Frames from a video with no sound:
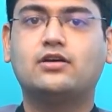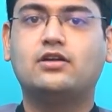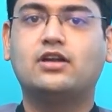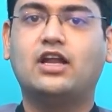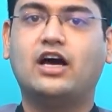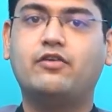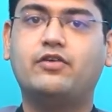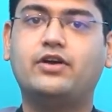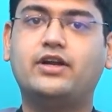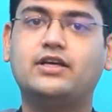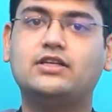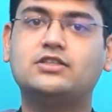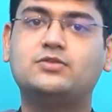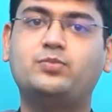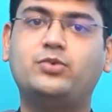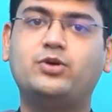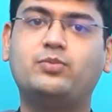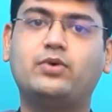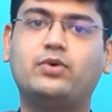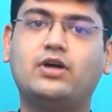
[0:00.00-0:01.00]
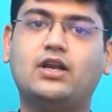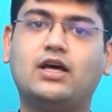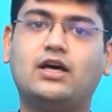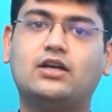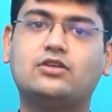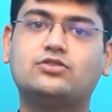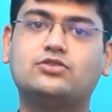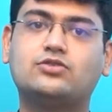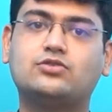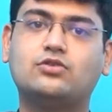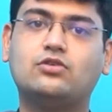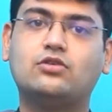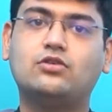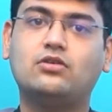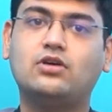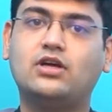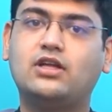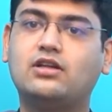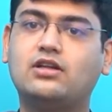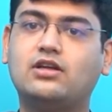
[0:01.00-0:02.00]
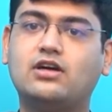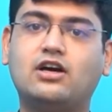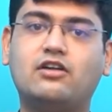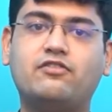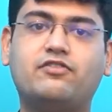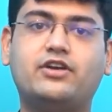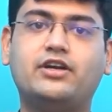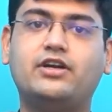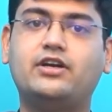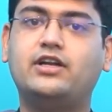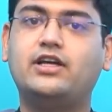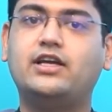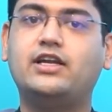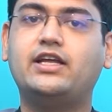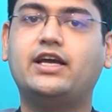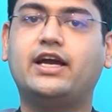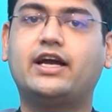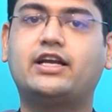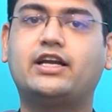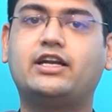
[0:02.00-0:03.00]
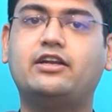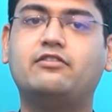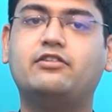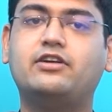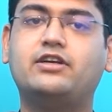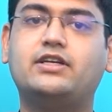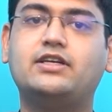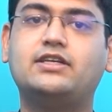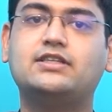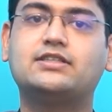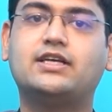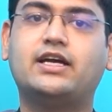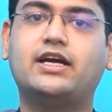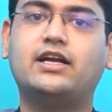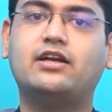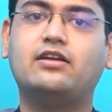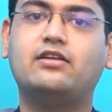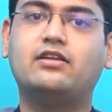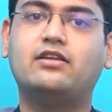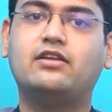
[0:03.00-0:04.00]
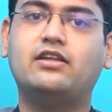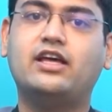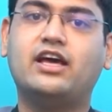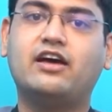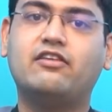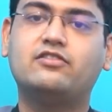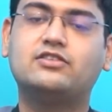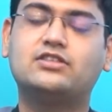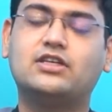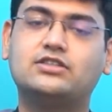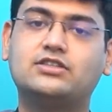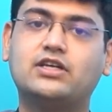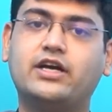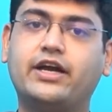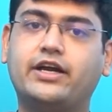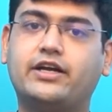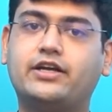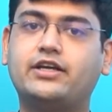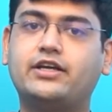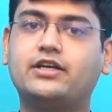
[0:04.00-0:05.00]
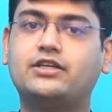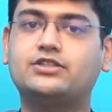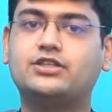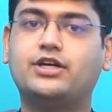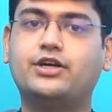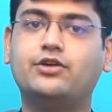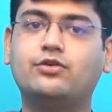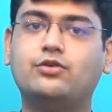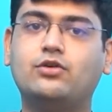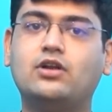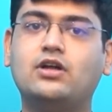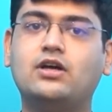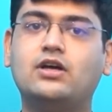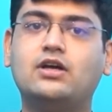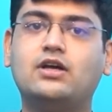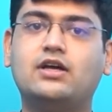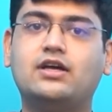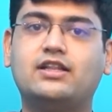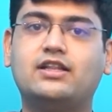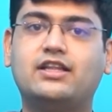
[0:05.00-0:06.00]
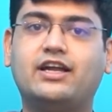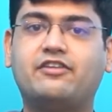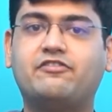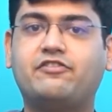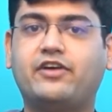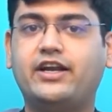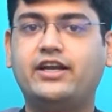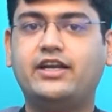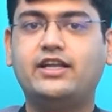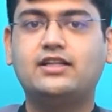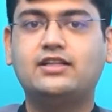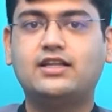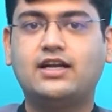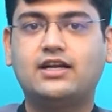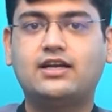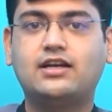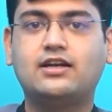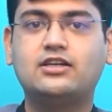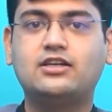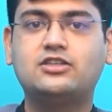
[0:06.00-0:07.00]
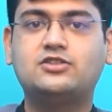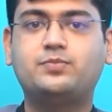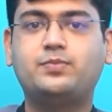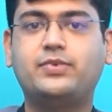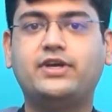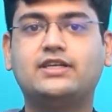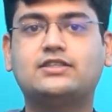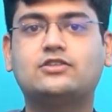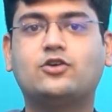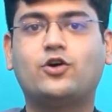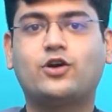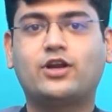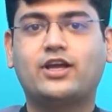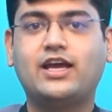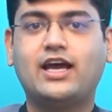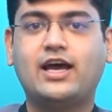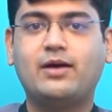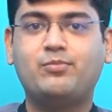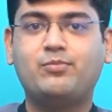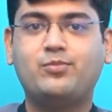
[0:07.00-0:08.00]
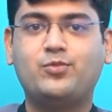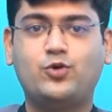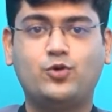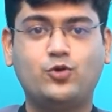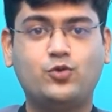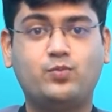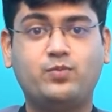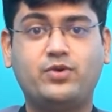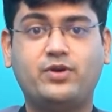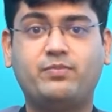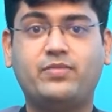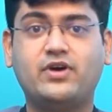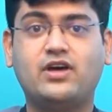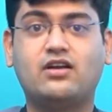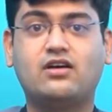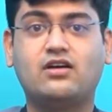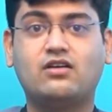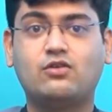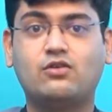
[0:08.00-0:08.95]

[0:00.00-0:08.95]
Nowadays, people are so engulfed in daily activities and they have such a hectic schedule that finding that little space or gap to prepare a